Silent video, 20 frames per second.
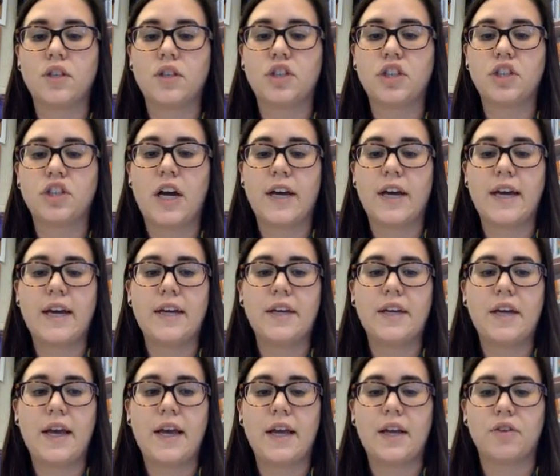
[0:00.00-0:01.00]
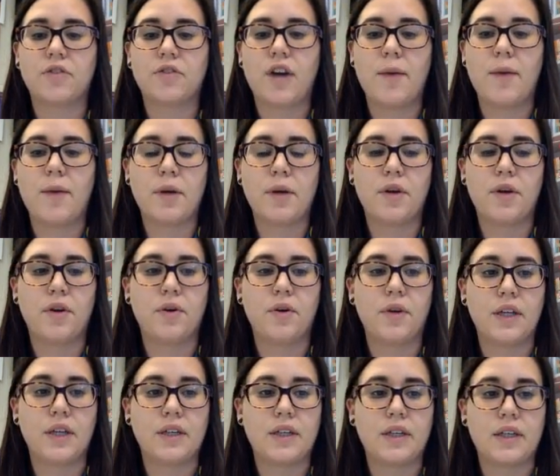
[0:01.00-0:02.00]
Cheyenne and Arapaho
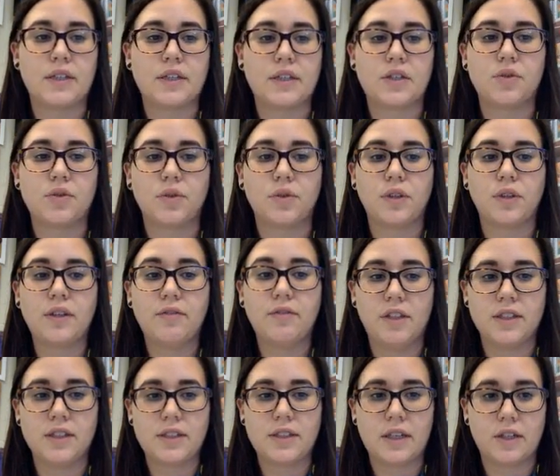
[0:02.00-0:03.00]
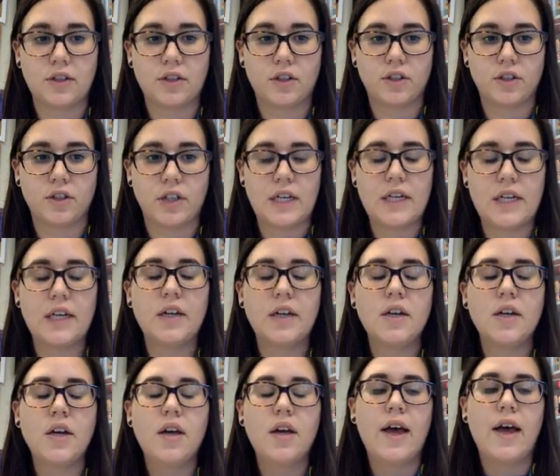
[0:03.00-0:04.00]
Indians who lived at Sand Creek
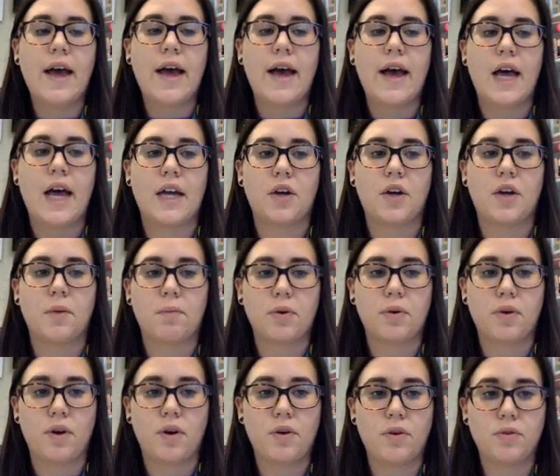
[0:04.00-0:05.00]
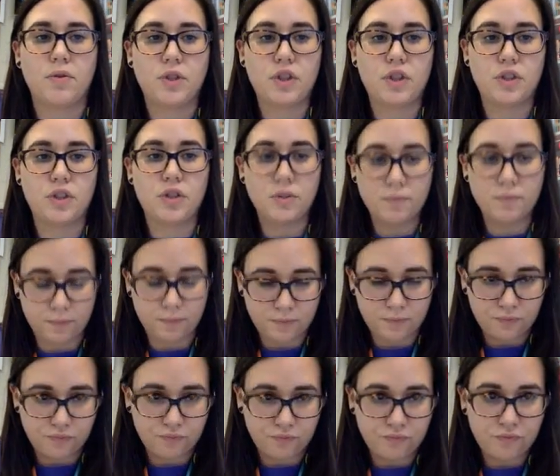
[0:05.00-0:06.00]
had approached
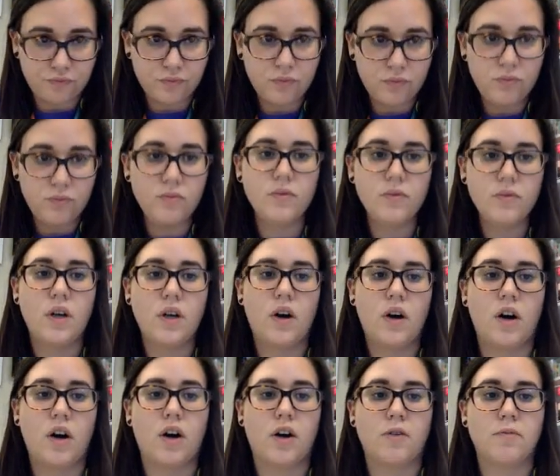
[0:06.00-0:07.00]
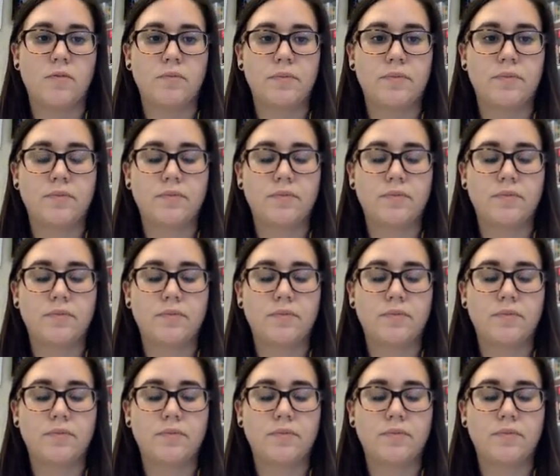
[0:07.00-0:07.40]
a